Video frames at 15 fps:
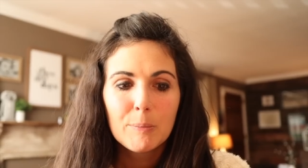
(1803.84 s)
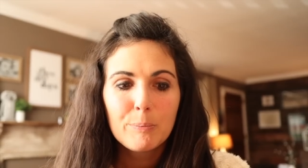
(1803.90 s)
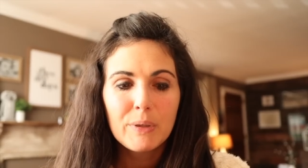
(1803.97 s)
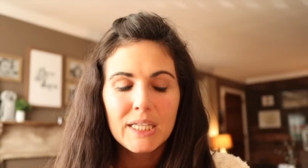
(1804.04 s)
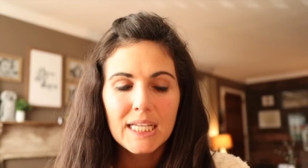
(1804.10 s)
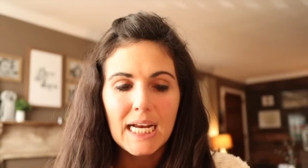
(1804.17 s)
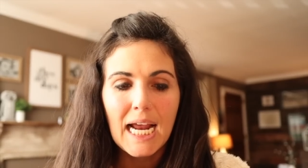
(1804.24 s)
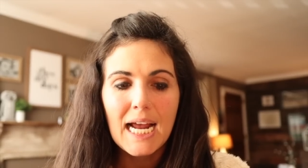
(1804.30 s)

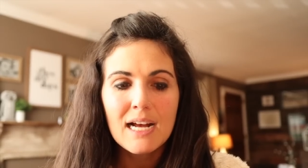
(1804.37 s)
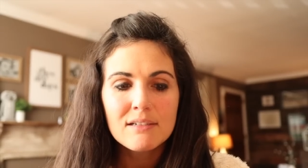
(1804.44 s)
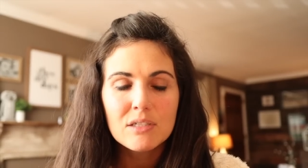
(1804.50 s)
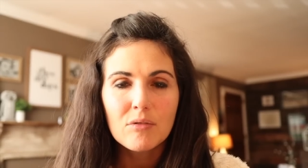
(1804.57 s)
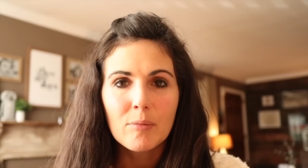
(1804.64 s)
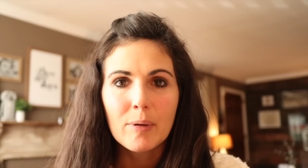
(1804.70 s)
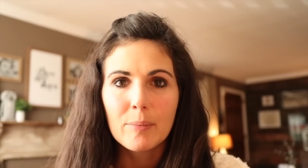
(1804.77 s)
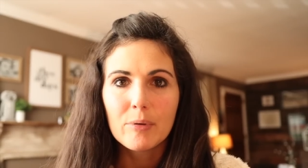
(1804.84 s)
But I have
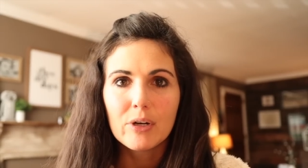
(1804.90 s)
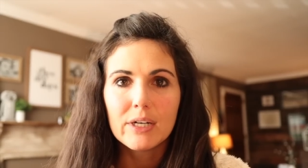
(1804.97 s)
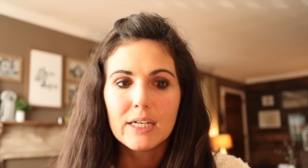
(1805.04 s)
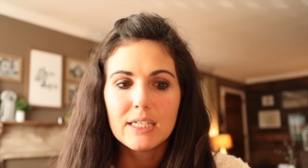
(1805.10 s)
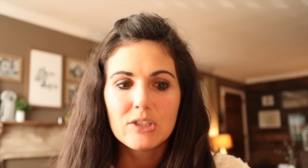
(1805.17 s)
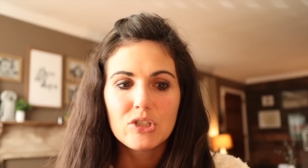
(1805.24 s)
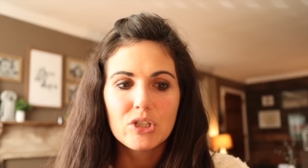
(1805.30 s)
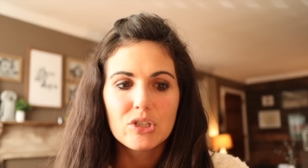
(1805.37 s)
to remember
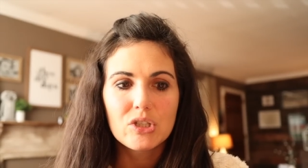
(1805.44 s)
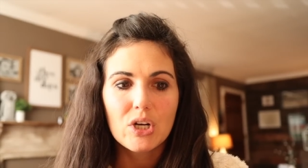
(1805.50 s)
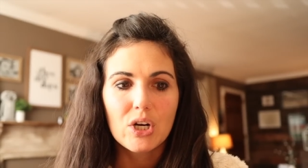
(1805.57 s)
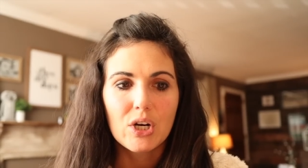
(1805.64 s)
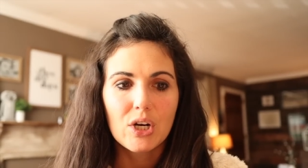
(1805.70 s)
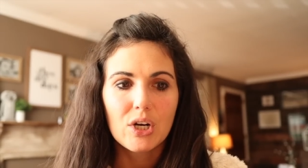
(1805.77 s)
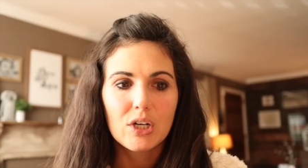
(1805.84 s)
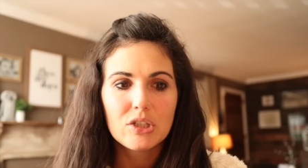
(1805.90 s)
it's just
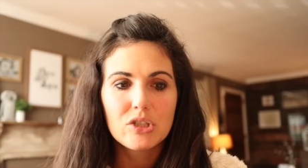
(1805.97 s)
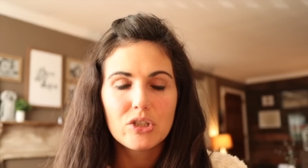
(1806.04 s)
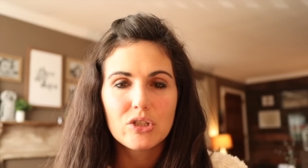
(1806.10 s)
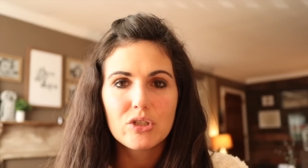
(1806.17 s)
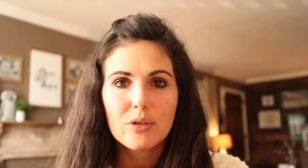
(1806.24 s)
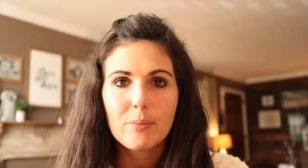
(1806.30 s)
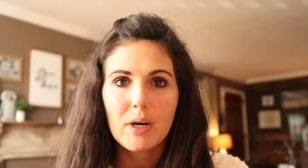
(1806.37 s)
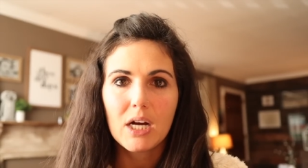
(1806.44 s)
her
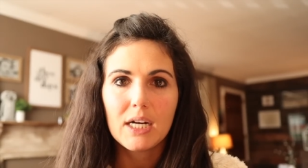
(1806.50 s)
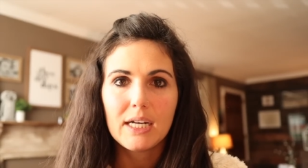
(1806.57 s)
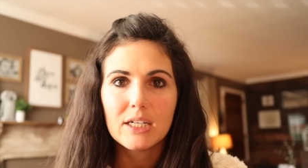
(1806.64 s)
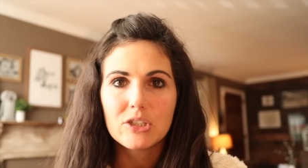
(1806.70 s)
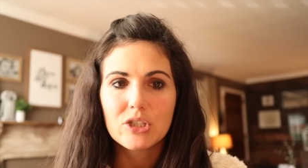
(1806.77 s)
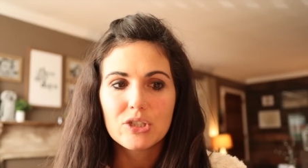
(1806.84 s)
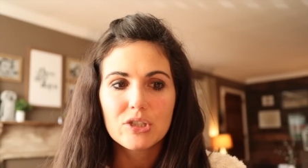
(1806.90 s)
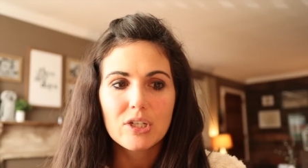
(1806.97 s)
body,
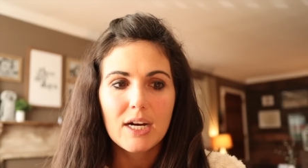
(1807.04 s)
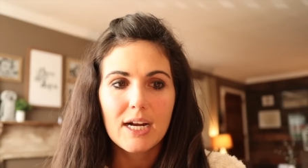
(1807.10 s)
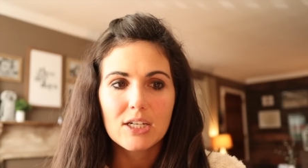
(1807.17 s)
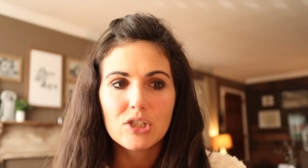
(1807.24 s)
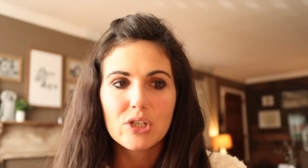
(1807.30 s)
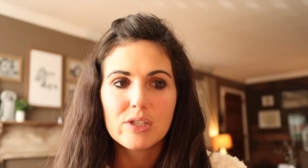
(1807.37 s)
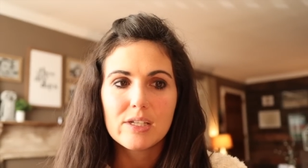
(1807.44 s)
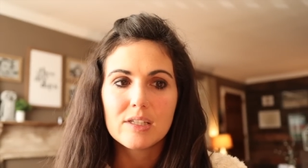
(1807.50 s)
it's just her
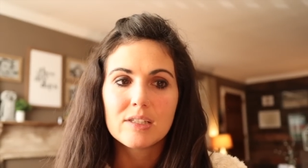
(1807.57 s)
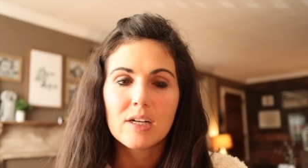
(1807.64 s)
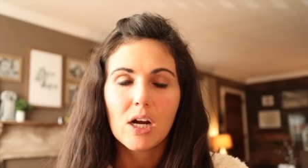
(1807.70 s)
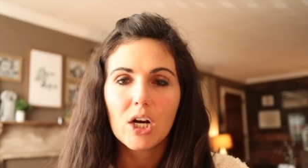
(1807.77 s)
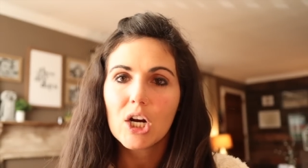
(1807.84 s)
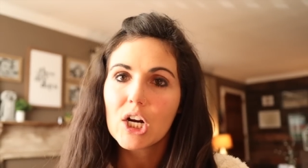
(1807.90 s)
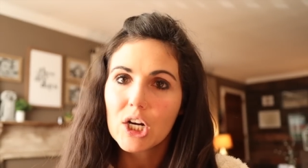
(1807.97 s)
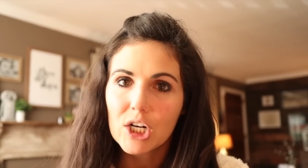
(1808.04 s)
ashes, it's
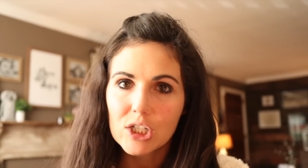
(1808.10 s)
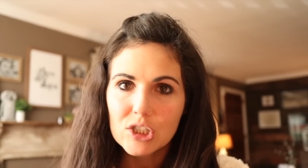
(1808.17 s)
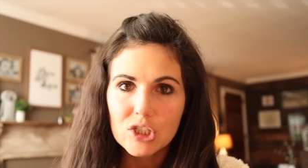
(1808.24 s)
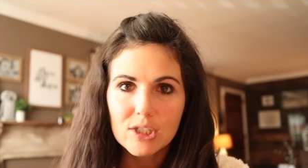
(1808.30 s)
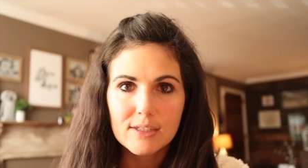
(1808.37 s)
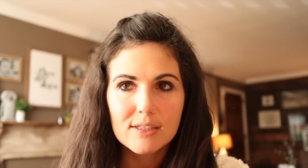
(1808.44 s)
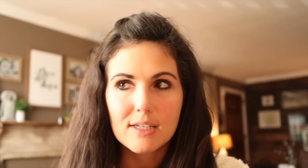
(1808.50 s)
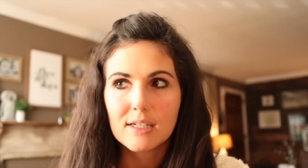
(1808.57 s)
not her.
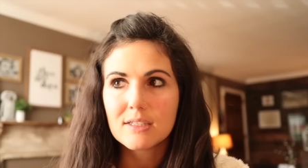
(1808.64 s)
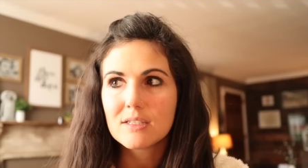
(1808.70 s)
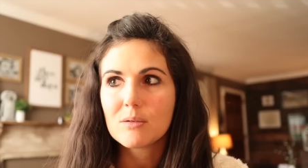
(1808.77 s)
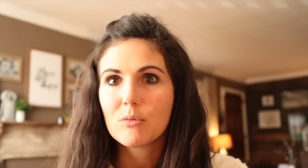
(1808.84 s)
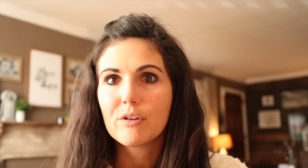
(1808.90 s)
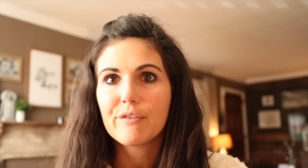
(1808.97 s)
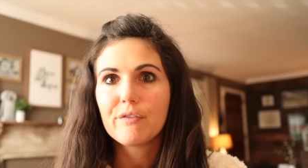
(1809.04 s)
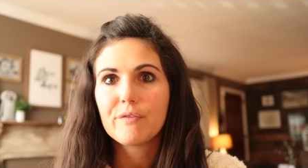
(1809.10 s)
She's in
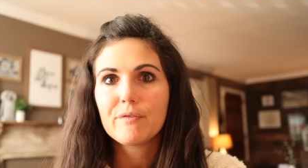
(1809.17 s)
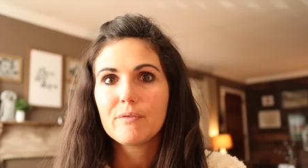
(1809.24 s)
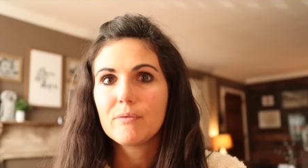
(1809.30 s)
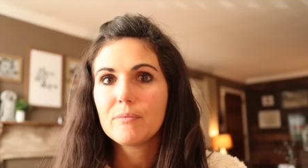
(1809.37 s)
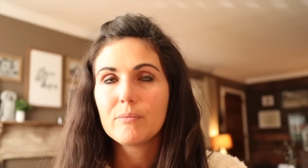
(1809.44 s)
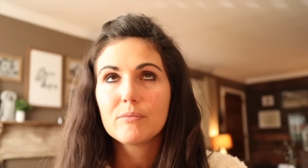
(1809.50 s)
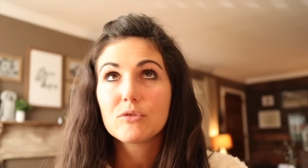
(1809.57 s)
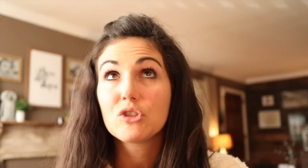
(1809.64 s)
somewhere,
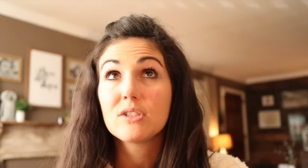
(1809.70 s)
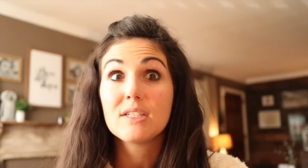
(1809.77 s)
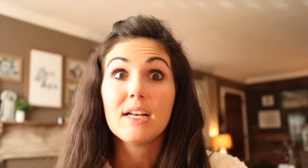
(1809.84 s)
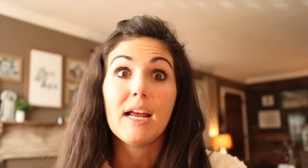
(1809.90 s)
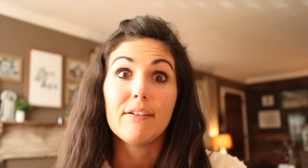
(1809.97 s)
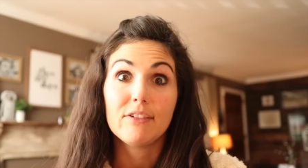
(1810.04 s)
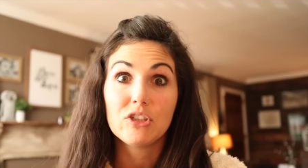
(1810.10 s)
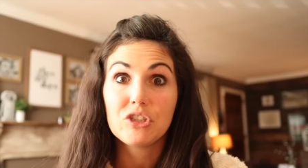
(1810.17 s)
she's in
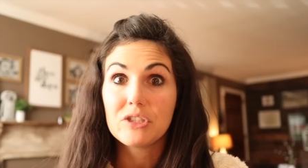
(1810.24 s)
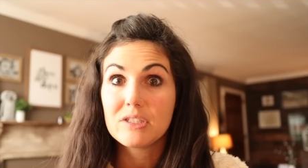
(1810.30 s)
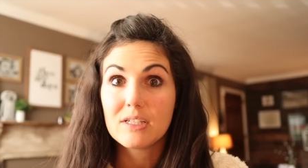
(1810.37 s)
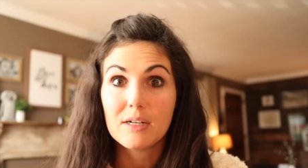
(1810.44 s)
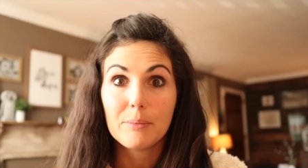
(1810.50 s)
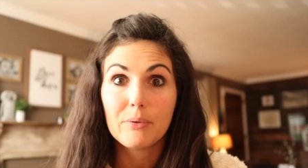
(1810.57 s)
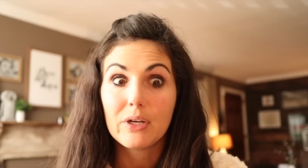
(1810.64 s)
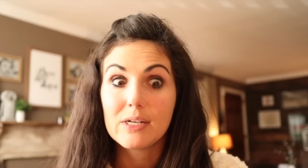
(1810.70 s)
heaven, she's
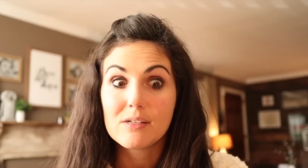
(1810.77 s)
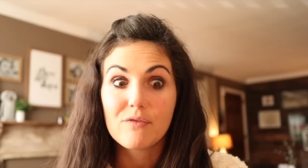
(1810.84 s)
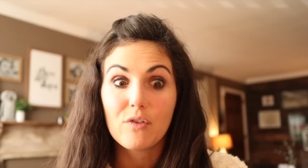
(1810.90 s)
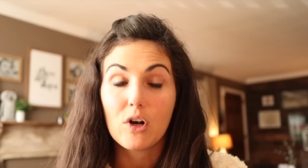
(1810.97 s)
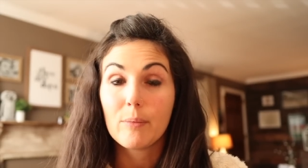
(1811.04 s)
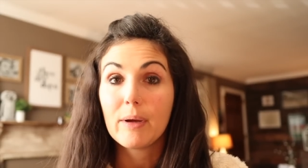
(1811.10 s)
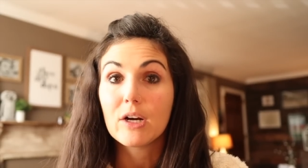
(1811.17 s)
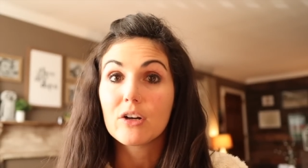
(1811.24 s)
in a place
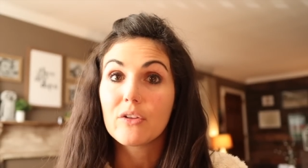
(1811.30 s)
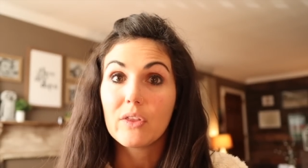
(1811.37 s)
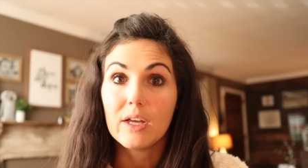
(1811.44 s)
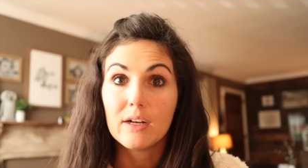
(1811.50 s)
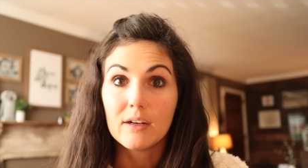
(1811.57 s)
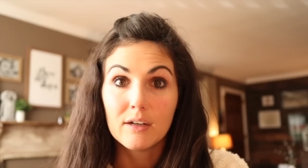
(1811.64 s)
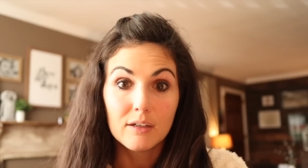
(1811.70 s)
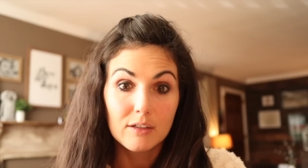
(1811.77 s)
far better
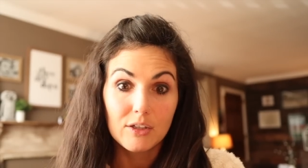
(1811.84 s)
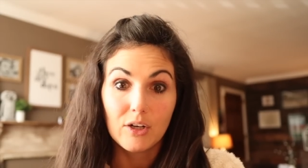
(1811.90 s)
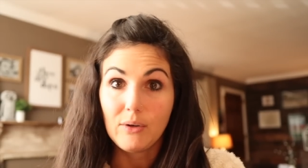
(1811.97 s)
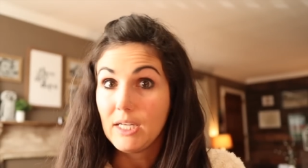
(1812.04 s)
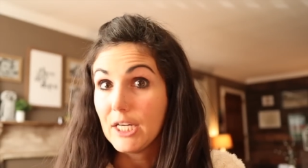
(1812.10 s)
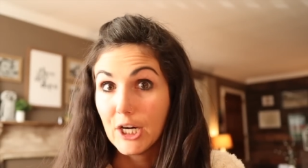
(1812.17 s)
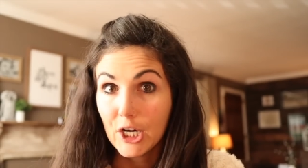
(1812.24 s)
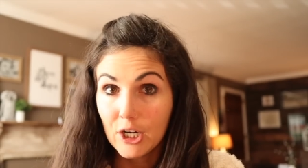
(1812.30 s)
than, you know,
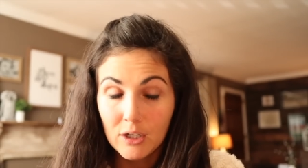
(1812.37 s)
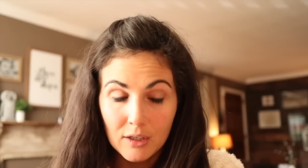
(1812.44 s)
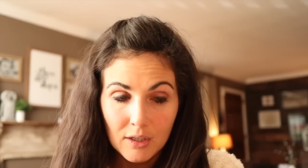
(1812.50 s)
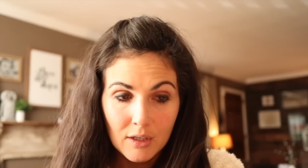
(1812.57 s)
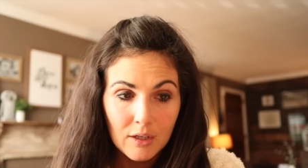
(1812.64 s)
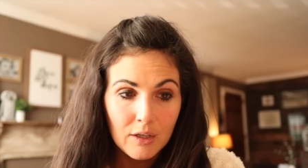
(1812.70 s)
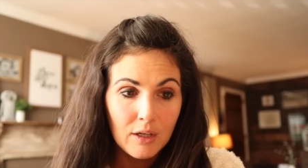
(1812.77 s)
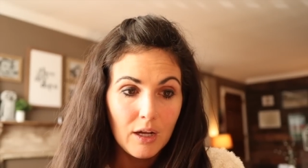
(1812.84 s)
here.
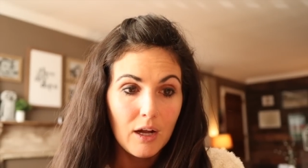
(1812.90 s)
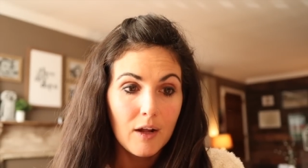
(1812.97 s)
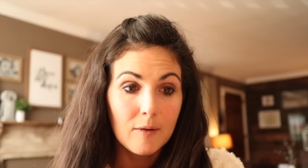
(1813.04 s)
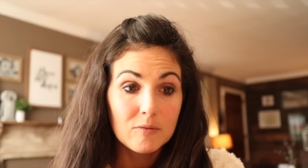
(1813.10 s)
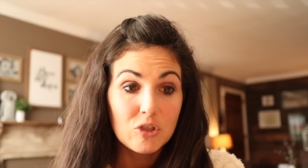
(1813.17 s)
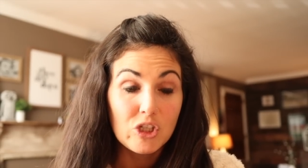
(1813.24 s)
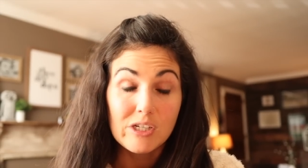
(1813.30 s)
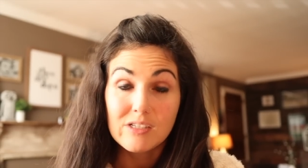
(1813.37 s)

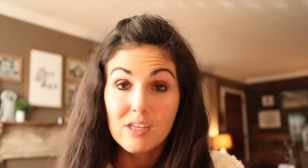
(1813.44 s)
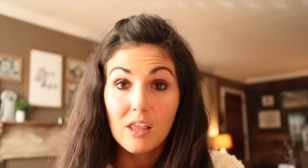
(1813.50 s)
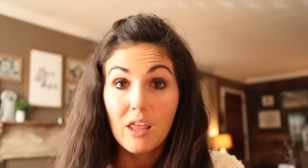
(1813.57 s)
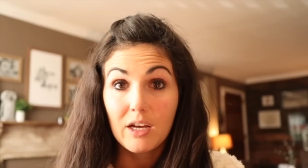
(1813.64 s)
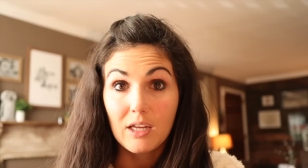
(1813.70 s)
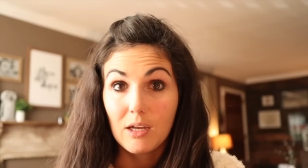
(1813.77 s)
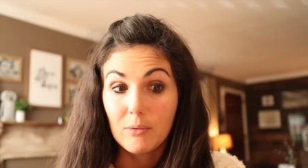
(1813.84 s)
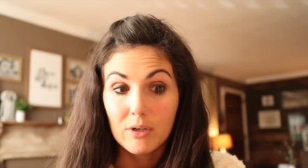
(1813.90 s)
She's the
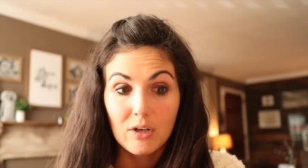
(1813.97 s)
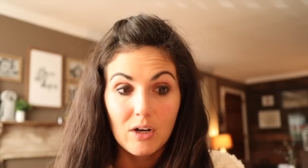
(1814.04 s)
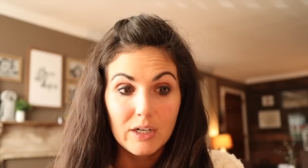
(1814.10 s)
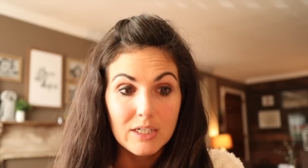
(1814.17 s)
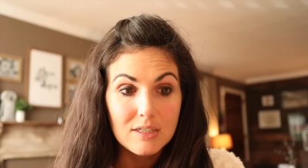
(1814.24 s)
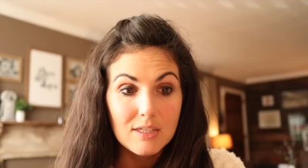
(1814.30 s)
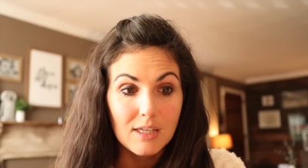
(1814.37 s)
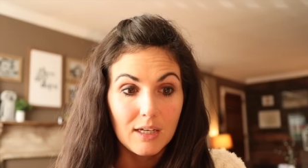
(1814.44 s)
lucky one,
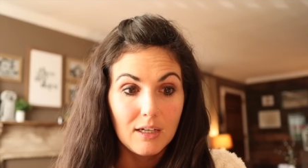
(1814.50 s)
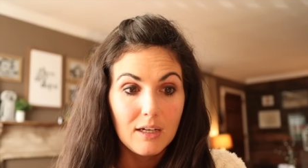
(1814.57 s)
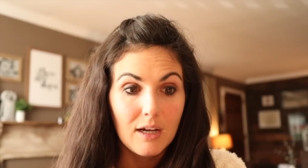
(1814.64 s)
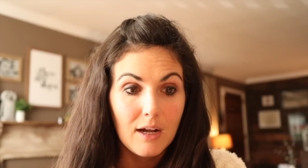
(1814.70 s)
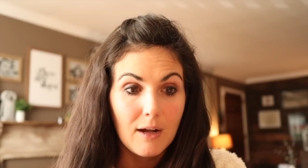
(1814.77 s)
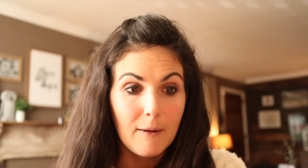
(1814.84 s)
honestly.